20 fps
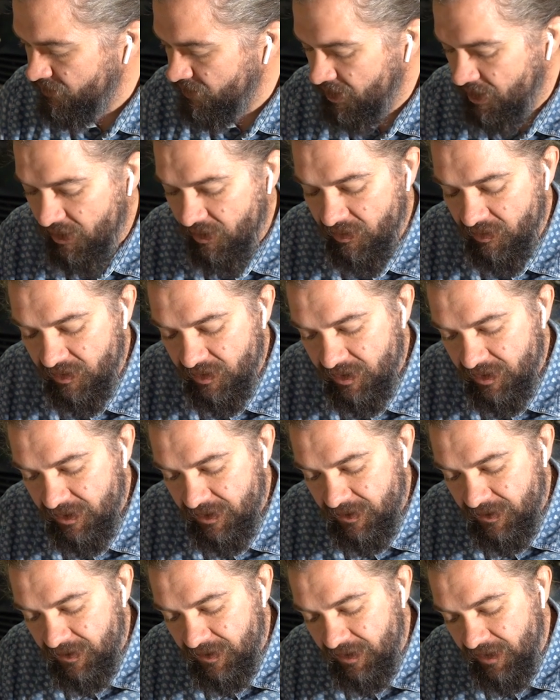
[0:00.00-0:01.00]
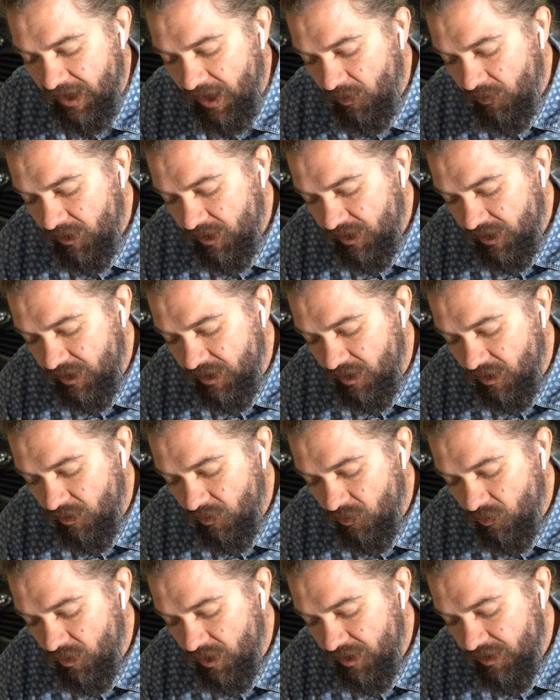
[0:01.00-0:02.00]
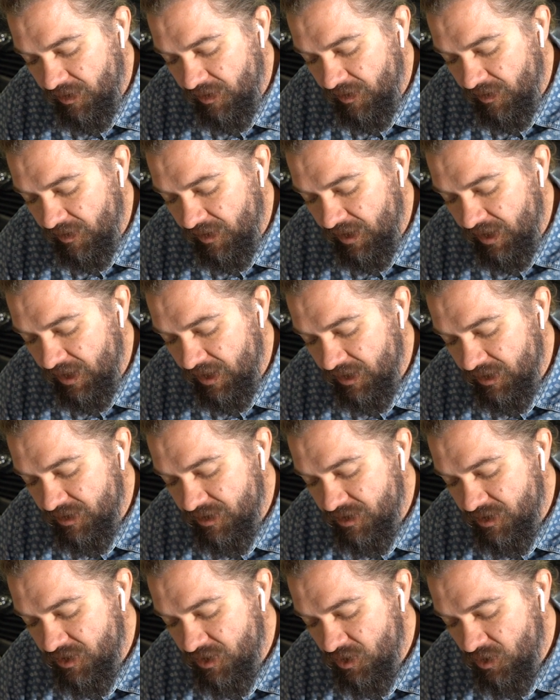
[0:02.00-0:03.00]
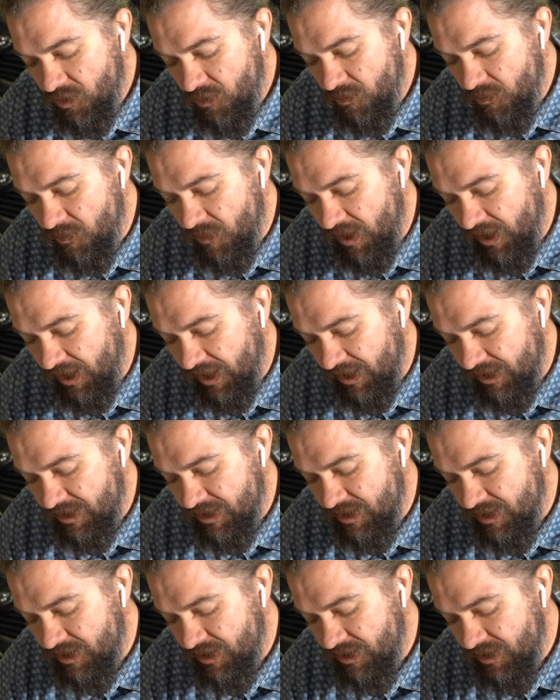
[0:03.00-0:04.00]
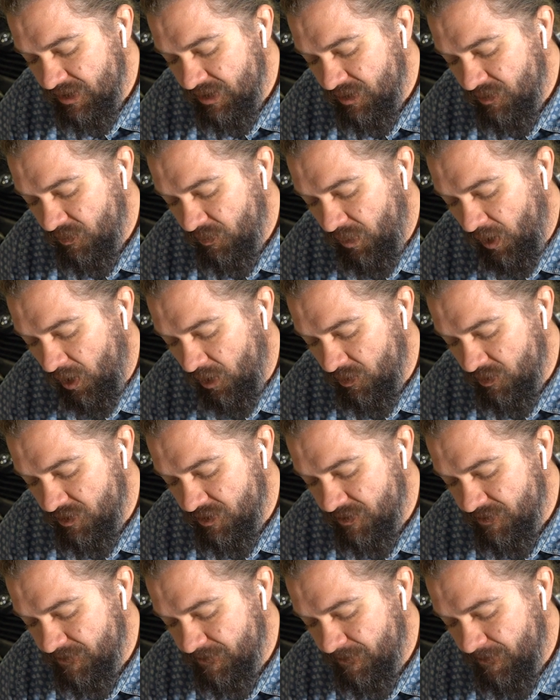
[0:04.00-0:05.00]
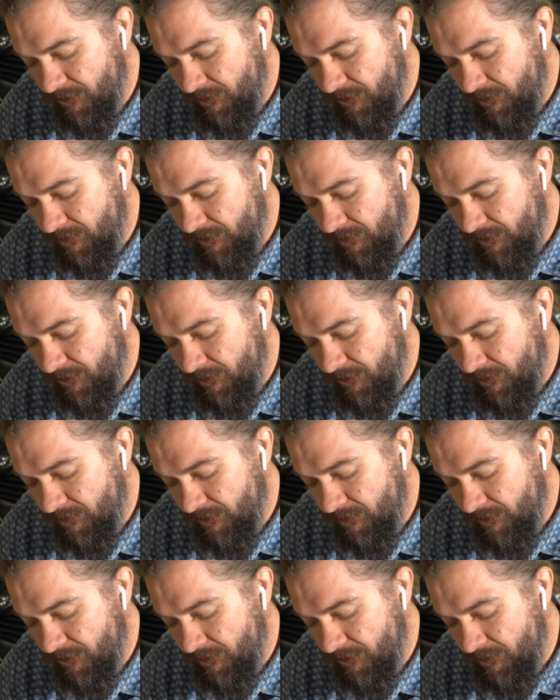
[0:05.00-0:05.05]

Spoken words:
one here. Now we're going to go with the 2-minute pose.